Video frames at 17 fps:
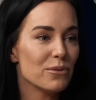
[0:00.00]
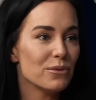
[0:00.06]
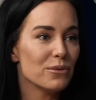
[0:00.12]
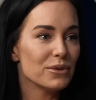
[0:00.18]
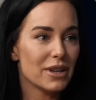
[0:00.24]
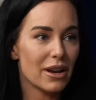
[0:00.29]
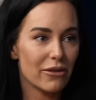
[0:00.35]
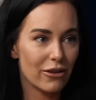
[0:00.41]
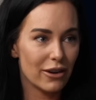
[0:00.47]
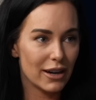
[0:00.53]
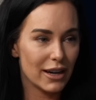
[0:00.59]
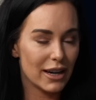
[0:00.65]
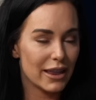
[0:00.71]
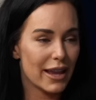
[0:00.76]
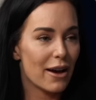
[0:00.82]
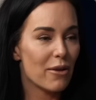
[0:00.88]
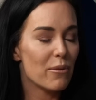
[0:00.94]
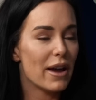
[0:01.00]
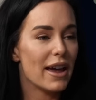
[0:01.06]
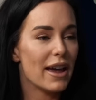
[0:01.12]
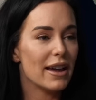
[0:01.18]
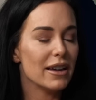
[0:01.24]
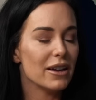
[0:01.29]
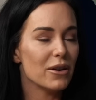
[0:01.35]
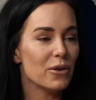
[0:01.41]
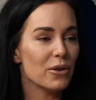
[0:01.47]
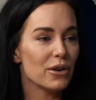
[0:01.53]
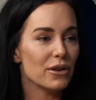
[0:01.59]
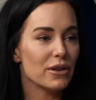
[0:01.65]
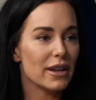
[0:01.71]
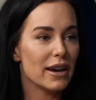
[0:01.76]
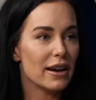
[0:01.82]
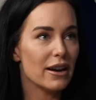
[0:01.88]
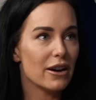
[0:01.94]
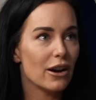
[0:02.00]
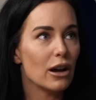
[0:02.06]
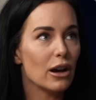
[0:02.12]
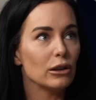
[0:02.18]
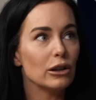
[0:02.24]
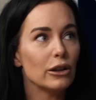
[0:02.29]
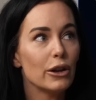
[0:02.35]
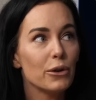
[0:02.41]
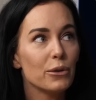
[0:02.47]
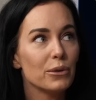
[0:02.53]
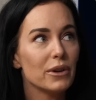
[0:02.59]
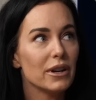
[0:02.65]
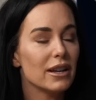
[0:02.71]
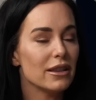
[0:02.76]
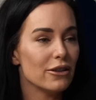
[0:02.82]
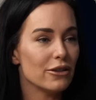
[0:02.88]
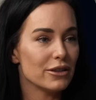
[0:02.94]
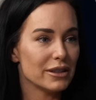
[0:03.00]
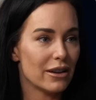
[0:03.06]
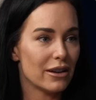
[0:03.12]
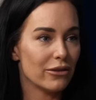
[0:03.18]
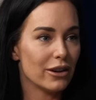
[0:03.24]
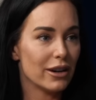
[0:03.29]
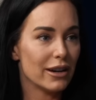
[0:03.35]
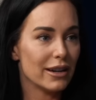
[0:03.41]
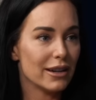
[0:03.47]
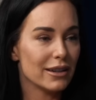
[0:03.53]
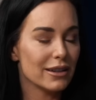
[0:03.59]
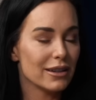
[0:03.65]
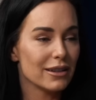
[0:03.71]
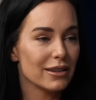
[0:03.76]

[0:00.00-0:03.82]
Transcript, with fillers: suffering in that way or they're alone in their suffering?